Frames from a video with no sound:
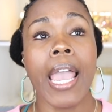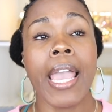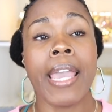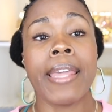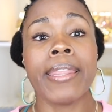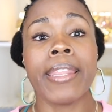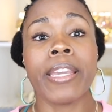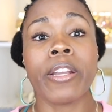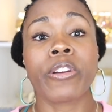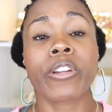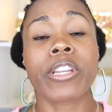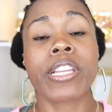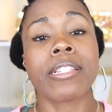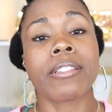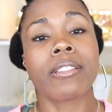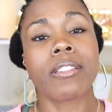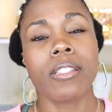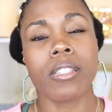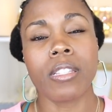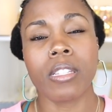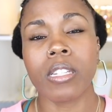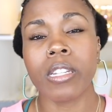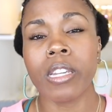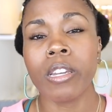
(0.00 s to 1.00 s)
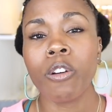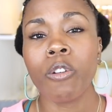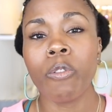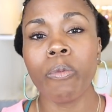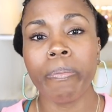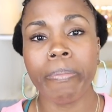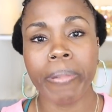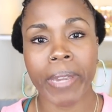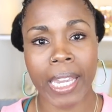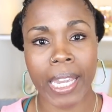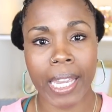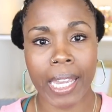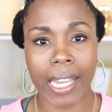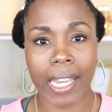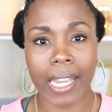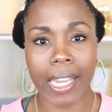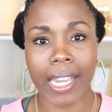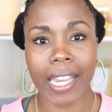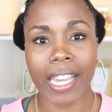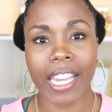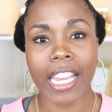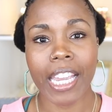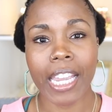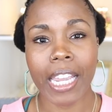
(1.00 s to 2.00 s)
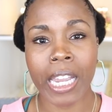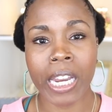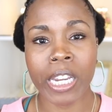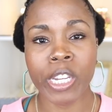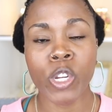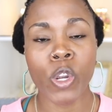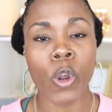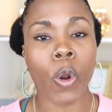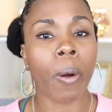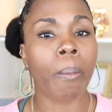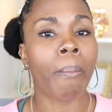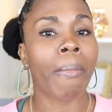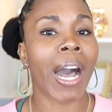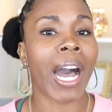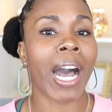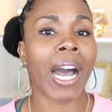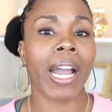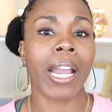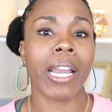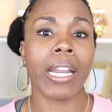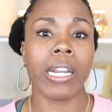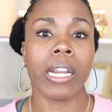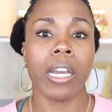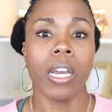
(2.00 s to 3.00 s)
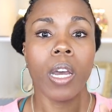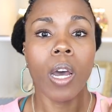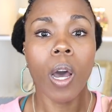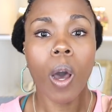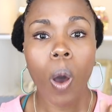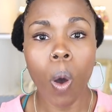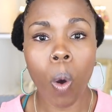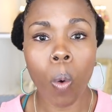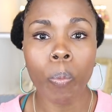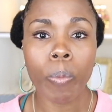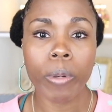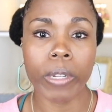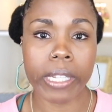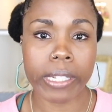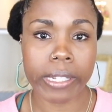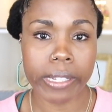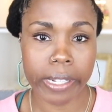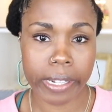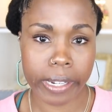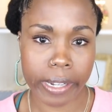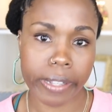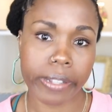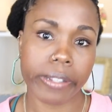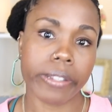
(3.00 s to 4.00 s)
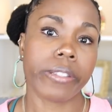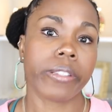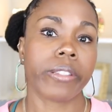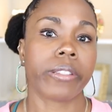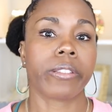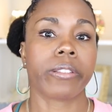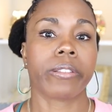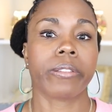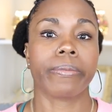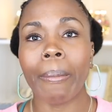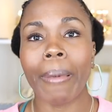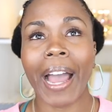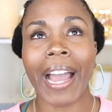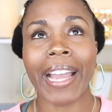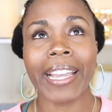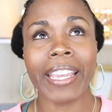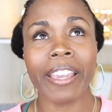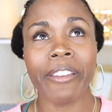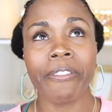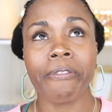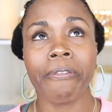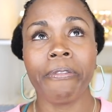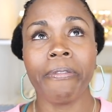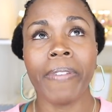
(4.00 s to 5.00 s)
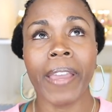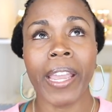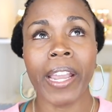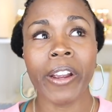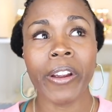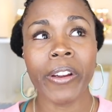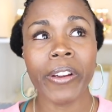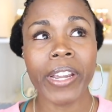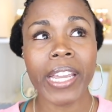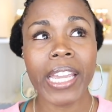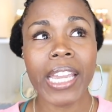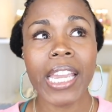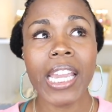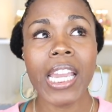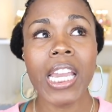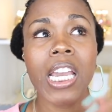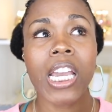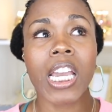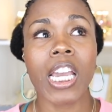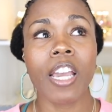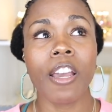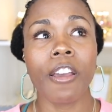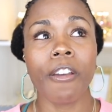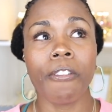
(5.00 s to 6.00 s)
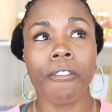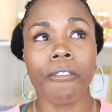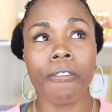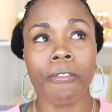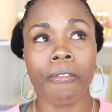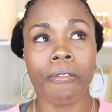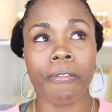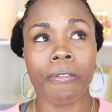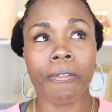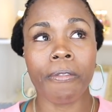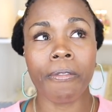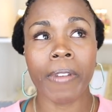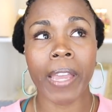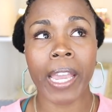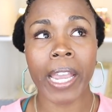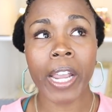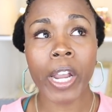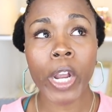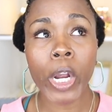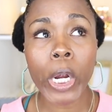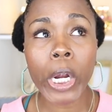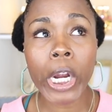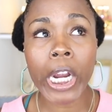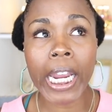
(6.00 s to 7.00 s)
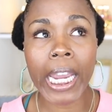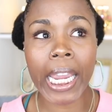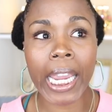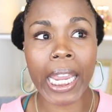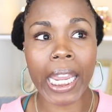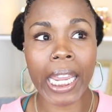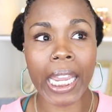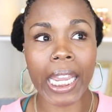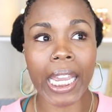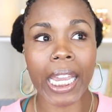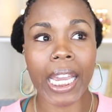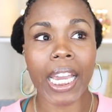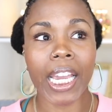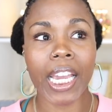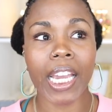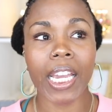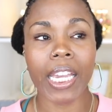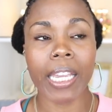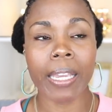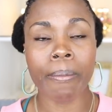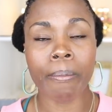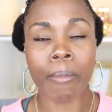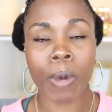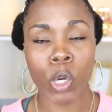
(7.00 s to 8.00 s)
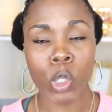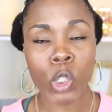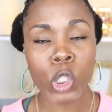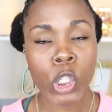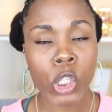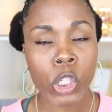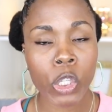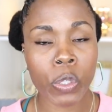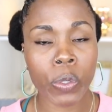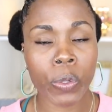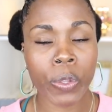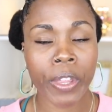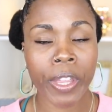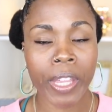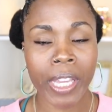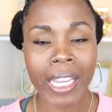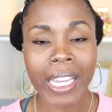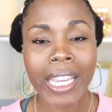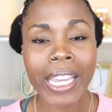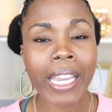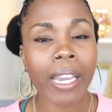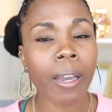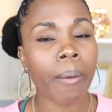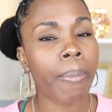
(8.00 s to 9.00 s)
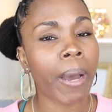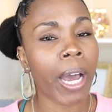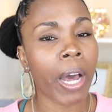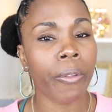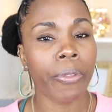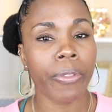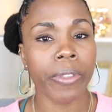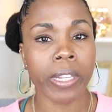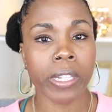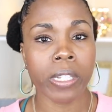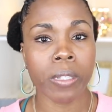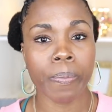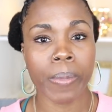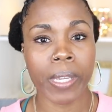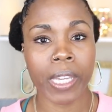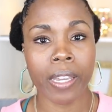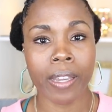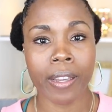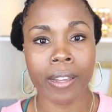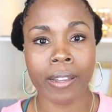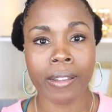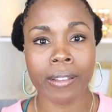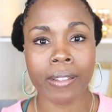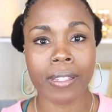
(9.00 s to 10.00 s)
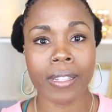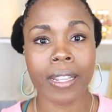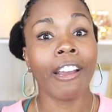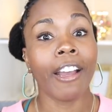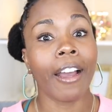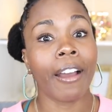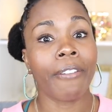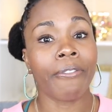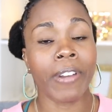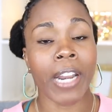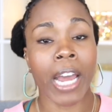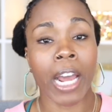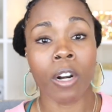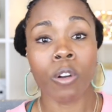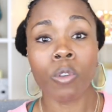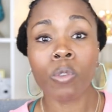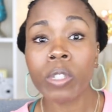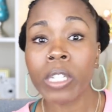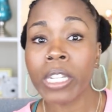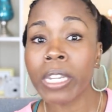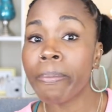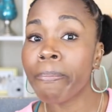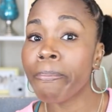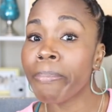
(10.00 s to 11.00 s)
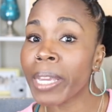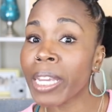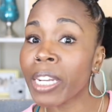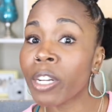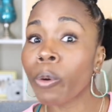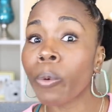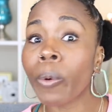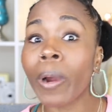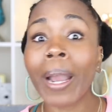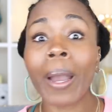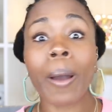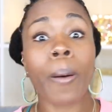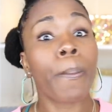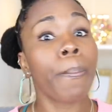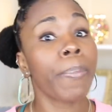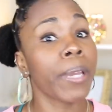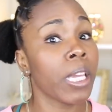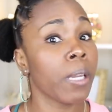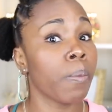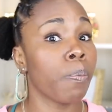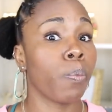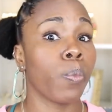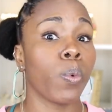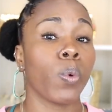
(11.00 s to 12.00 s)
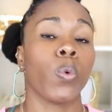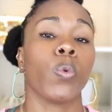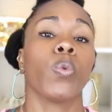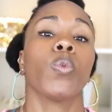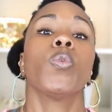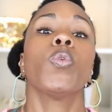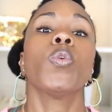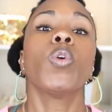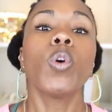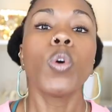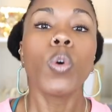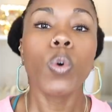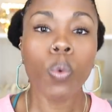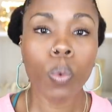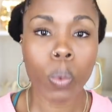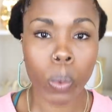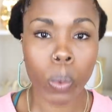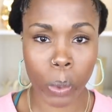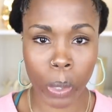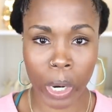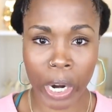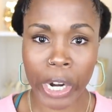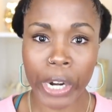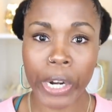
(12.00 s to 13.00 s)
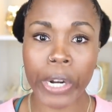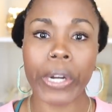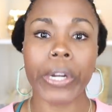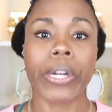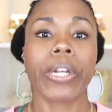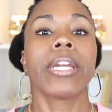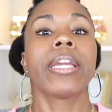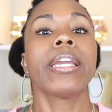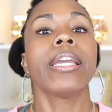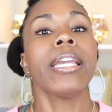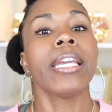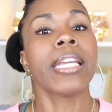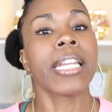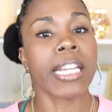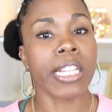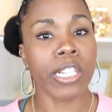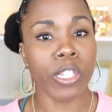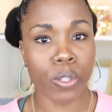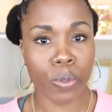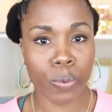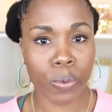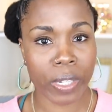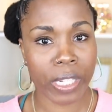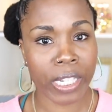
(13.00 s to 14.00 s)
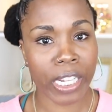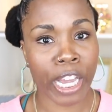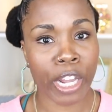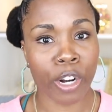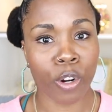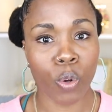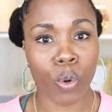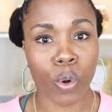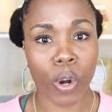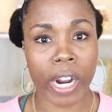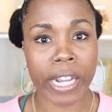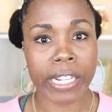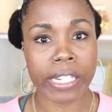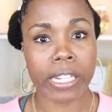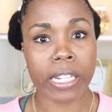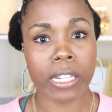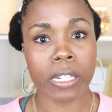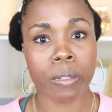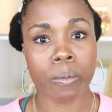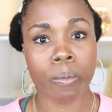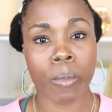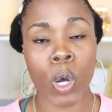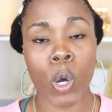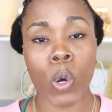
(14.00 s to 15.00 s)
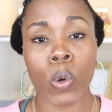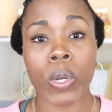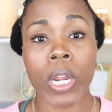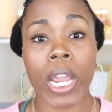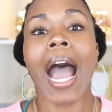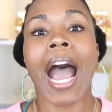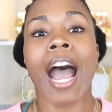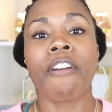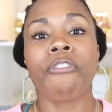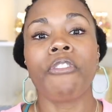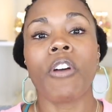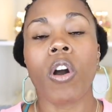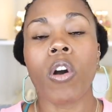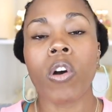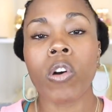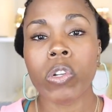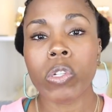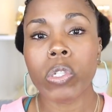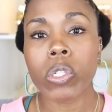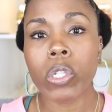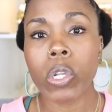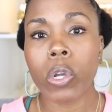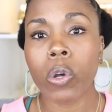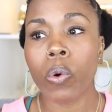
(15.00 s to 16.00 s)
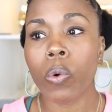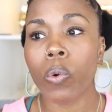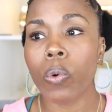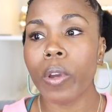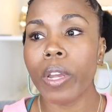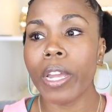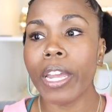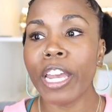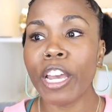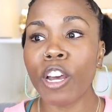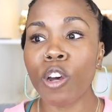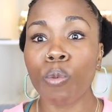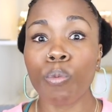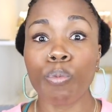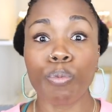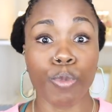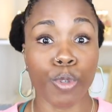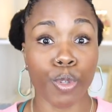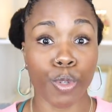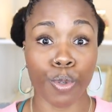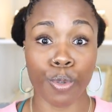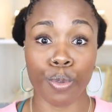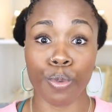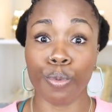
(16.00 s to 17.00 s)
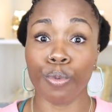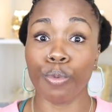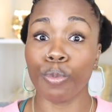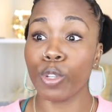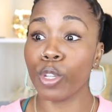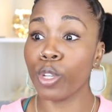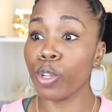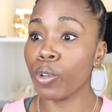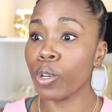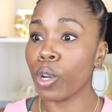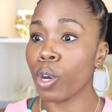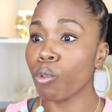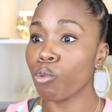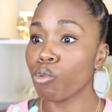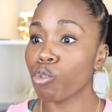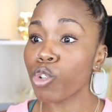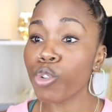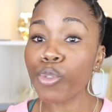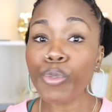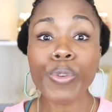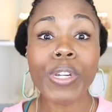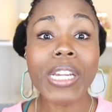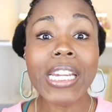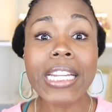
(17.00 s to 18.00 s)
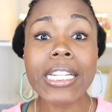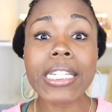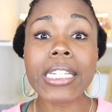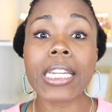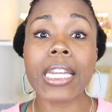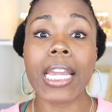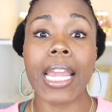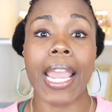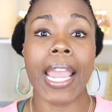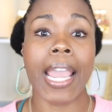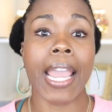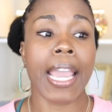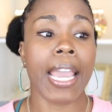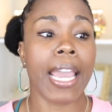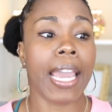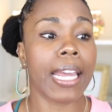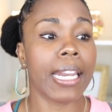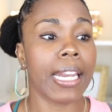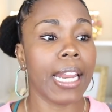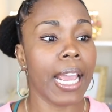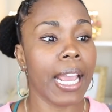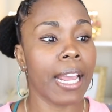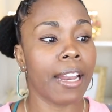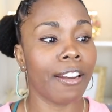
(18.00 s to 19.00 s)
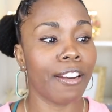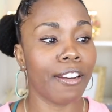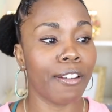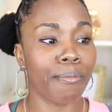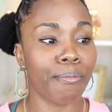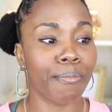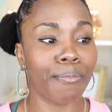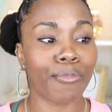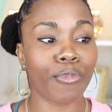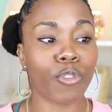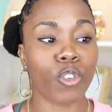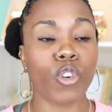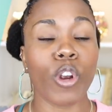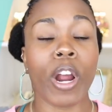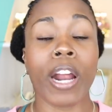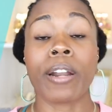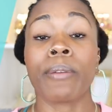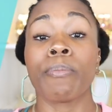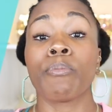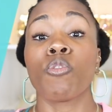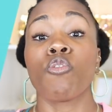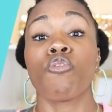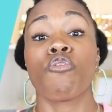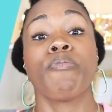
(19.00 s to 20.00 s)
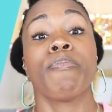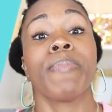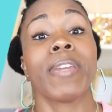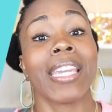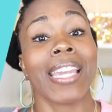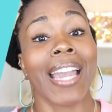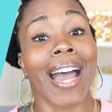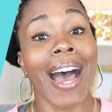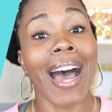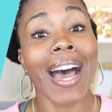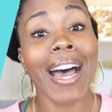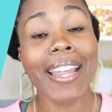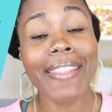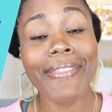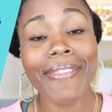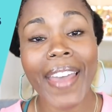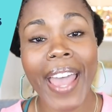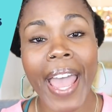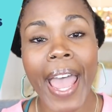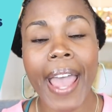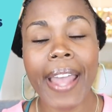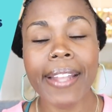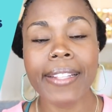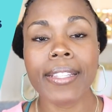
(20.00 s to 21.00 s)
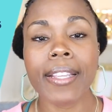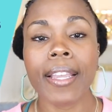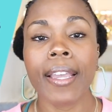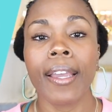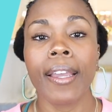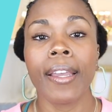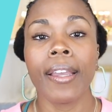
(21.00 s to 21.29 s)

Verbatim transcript: And there can still be, in your mind, hopelessness. I get very, very emotional thinking about this because I've not only been around people who were in a suicidal crisis mode. I've also helped to, you know, treat and and try to move beyond that.